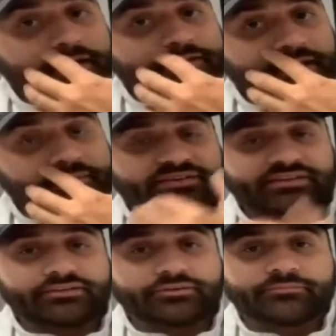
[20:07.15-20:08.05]
type of
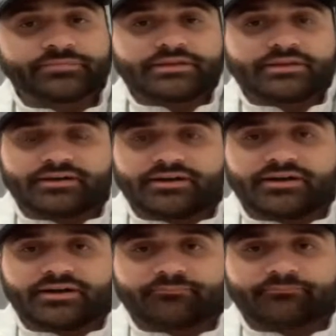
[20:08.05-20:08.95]
deal.
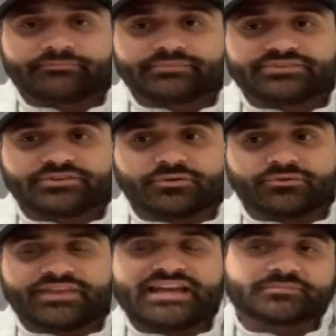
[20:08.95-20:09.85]
So that